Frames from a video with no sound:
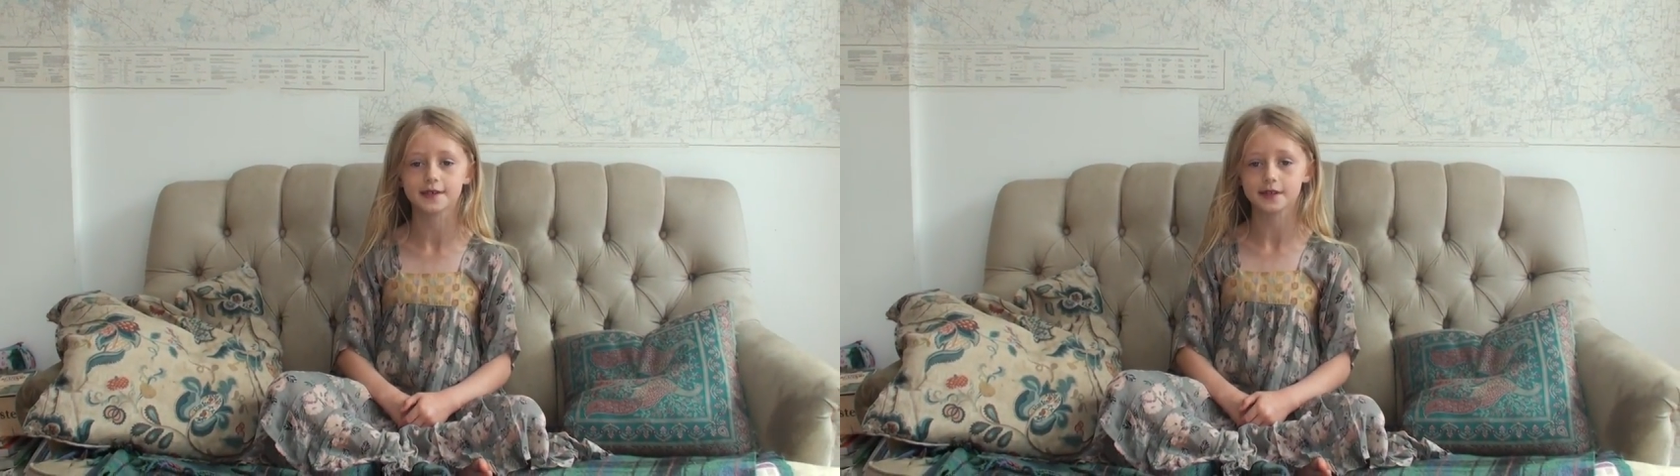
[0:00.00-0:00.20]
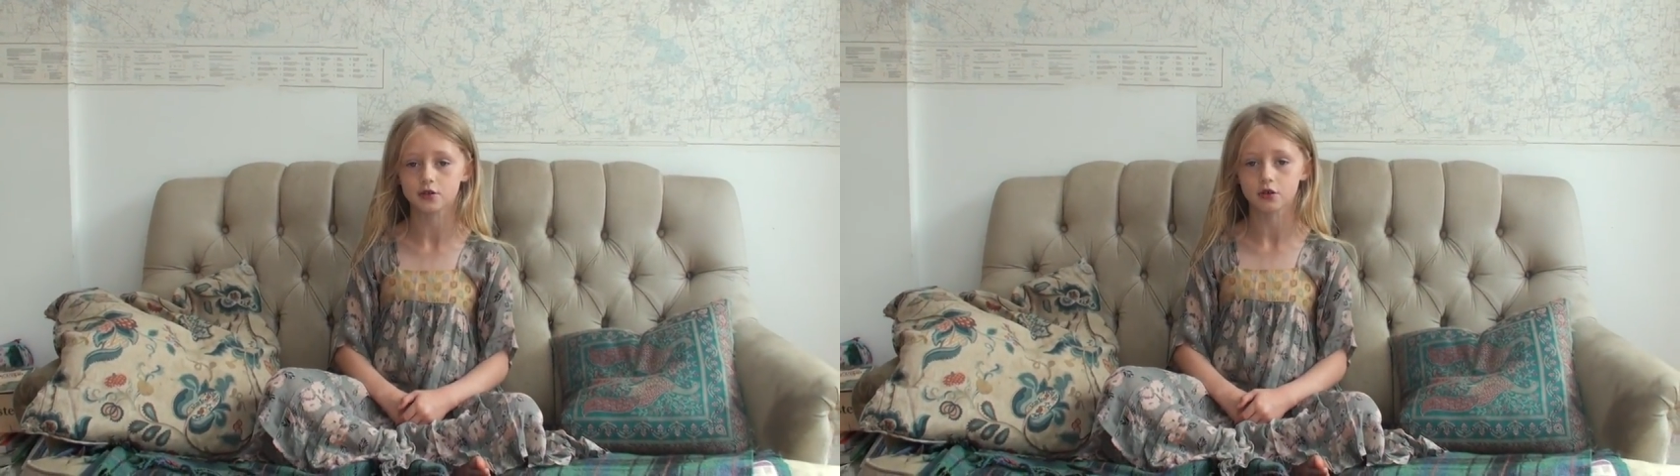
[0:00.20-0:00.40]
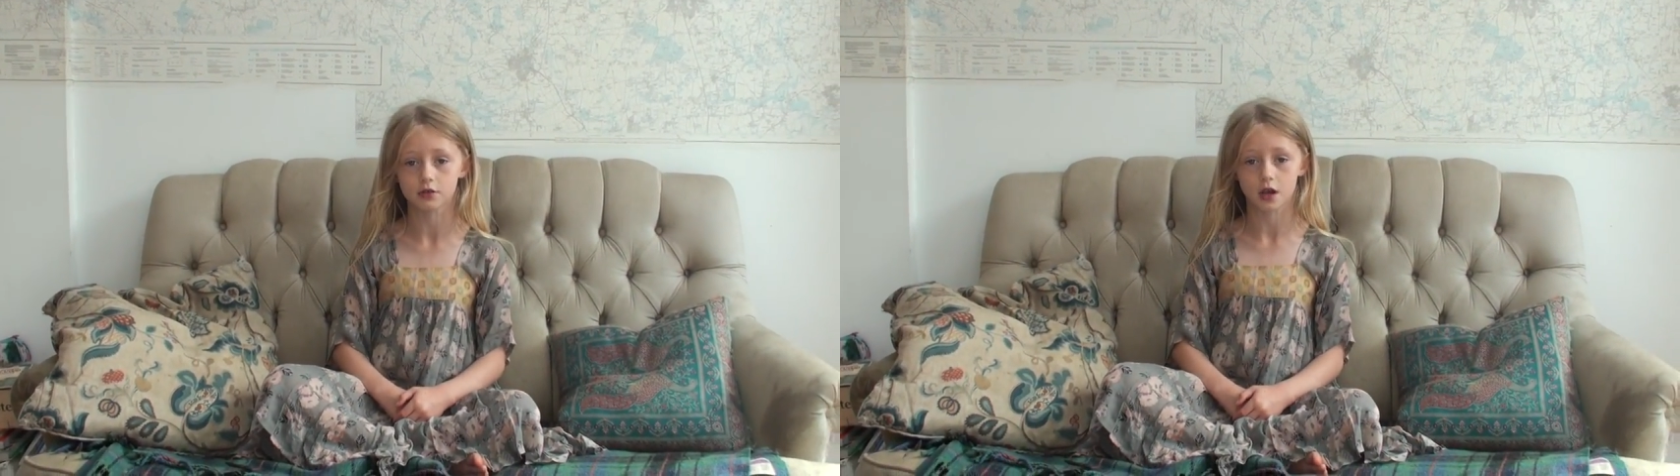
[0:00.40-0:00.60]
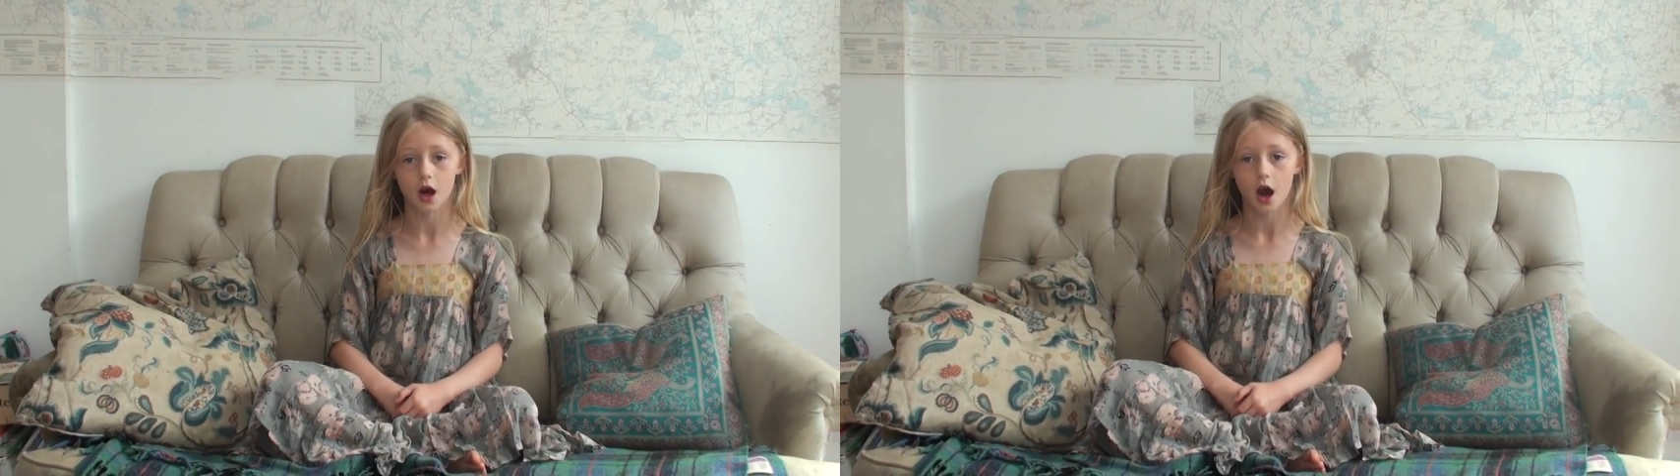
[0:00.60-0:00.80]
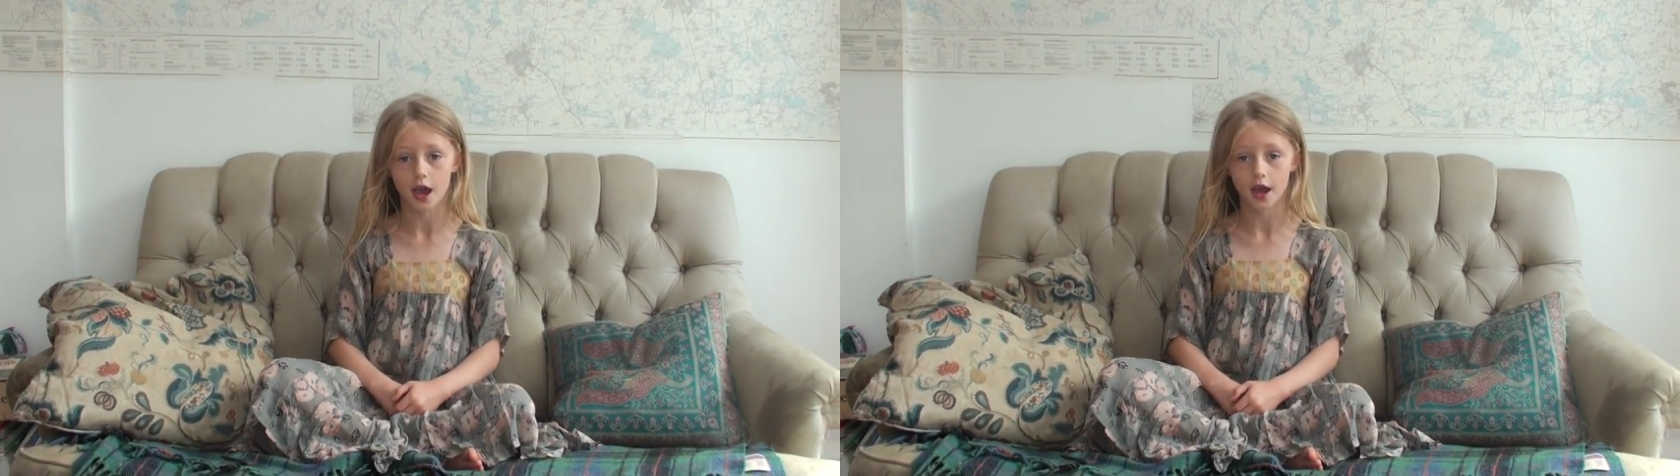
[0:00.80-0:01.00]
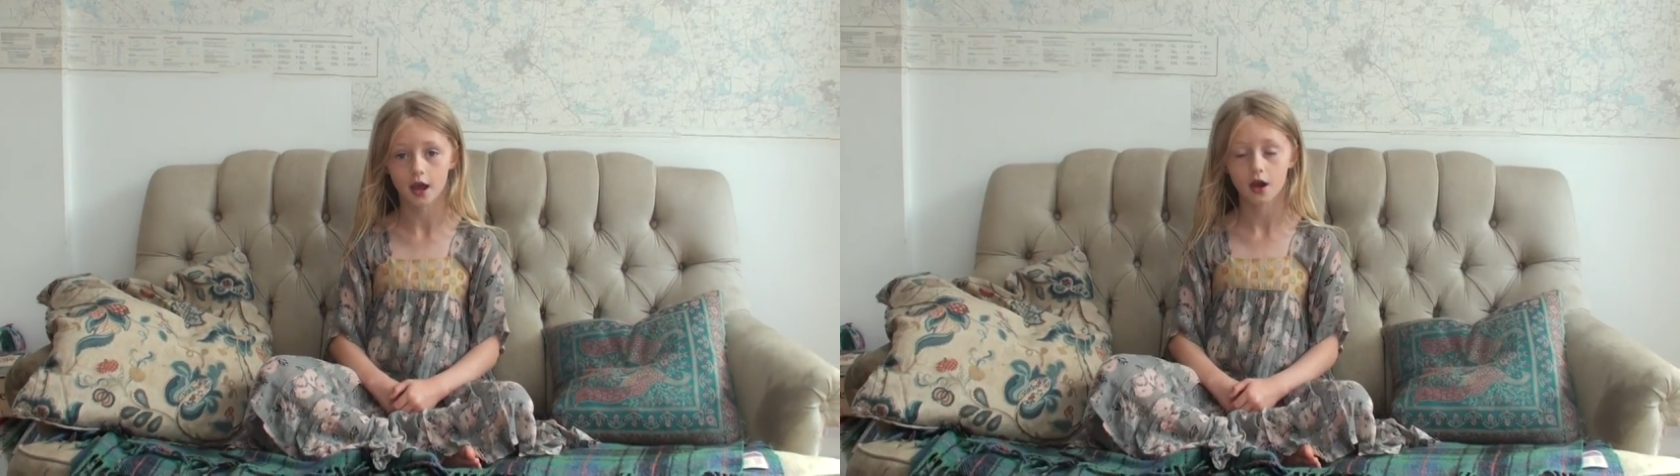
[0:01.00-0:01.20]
isn't told a lie.